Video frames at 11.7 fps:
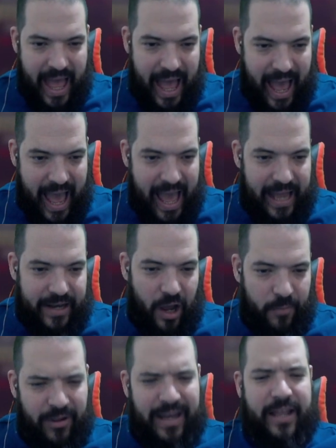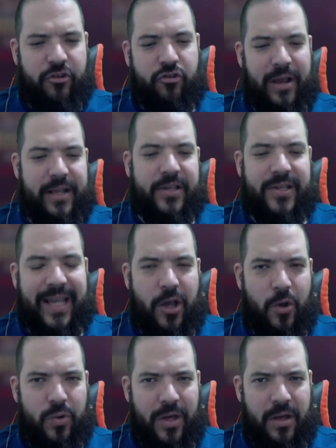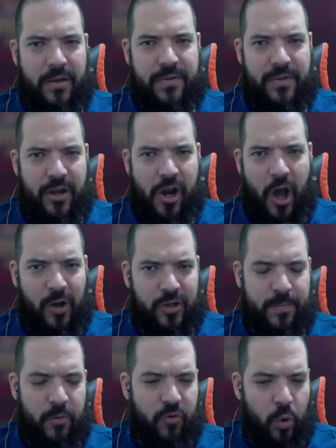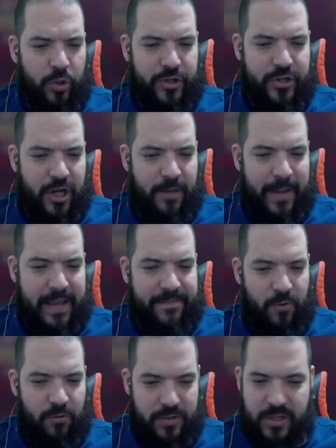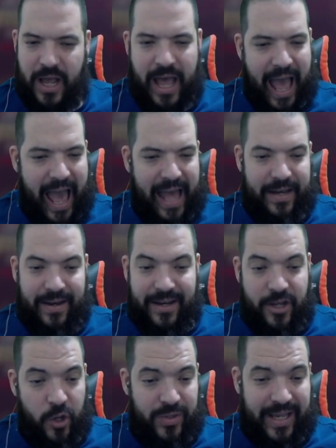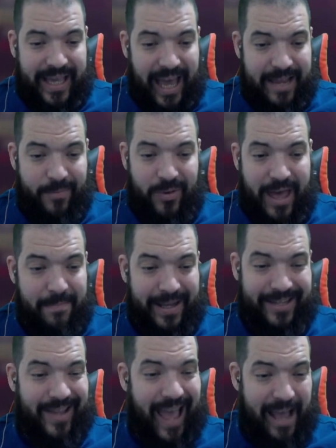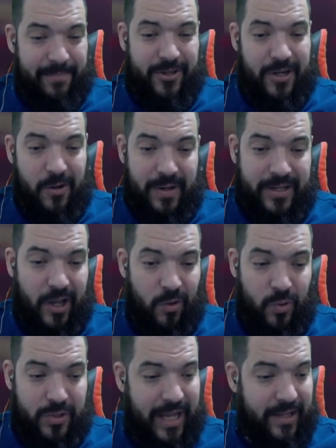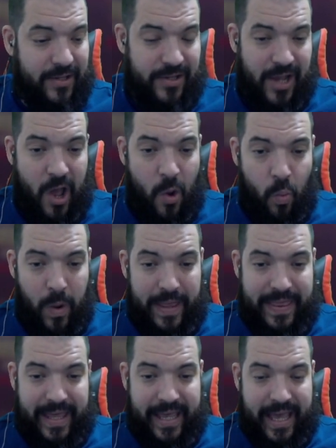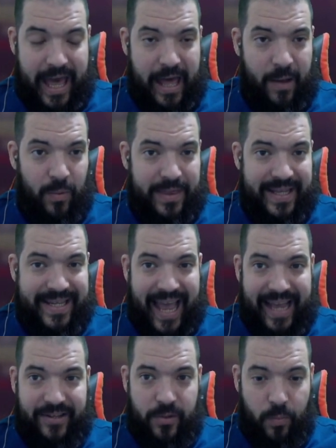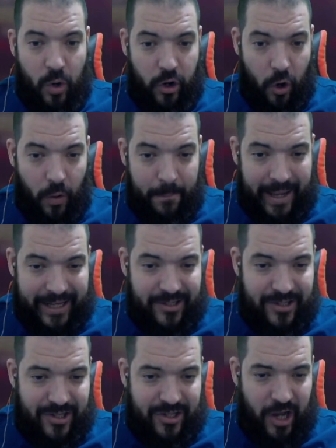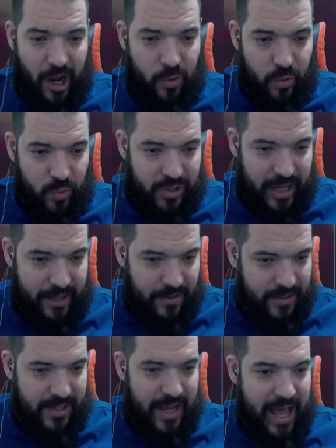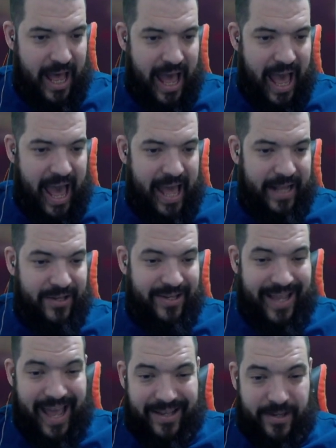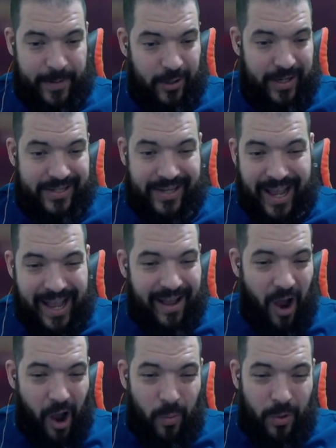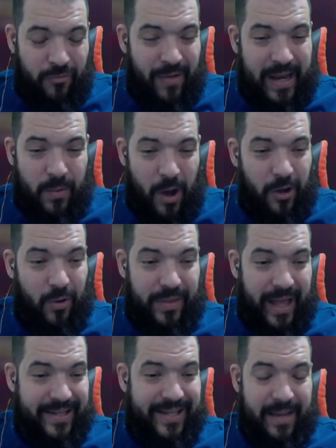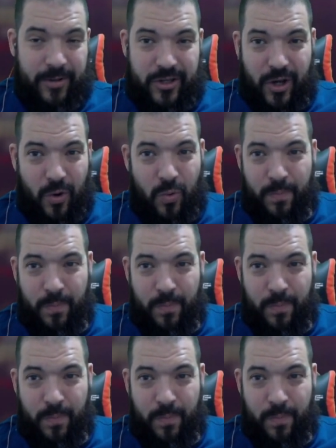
And I'm really intrigued to see who the last Marauder's going to be for us. And using Cable there makes absolutely total sense with the tags and whatnot. Makes total sense. And yeah, to be honest, I wouldn't really work on that team at all